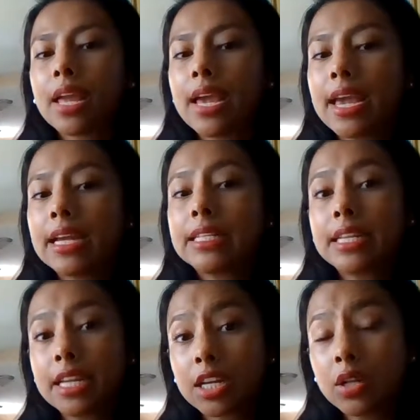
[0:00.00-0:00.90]
And
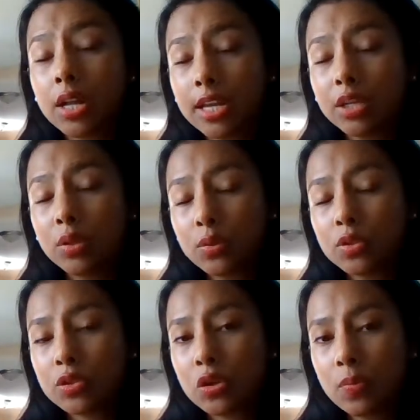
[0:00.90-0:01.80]
it
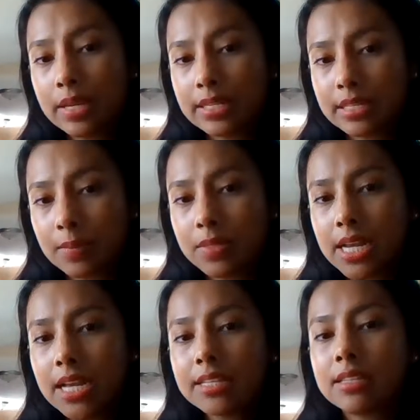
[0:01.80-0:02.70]
includes two main
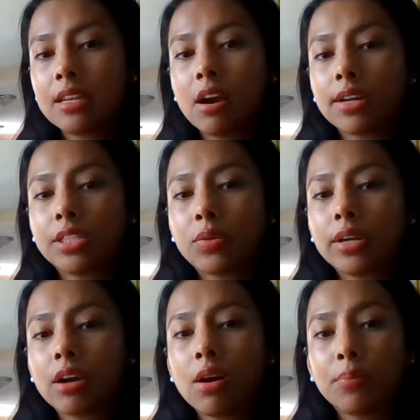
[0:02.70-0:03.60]
subtests, the auditory
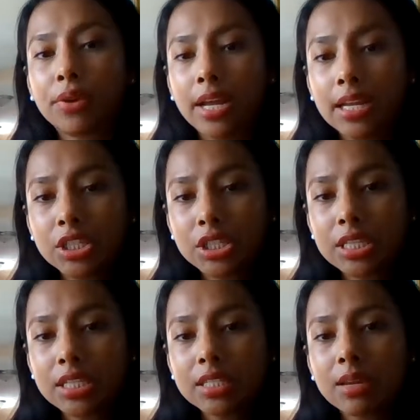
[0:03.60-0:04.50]

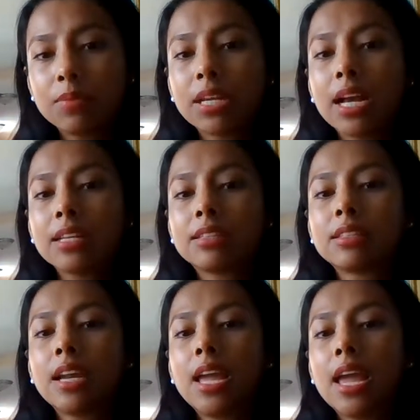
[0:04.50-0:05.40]
comprehension subtest
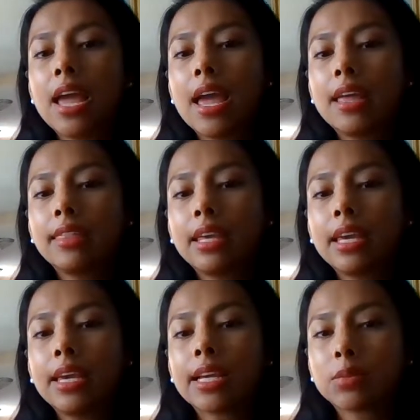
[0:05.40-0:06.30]
and
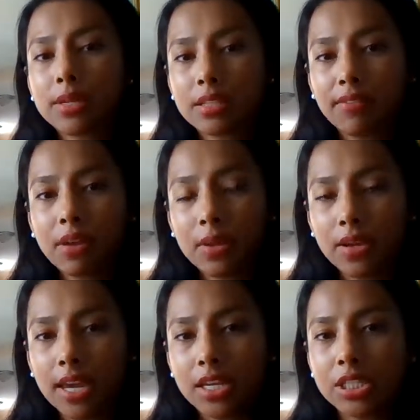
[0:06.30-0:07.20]
the expressive
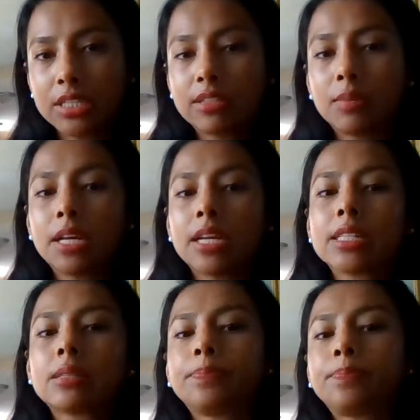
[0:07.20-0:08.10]
communication subtest.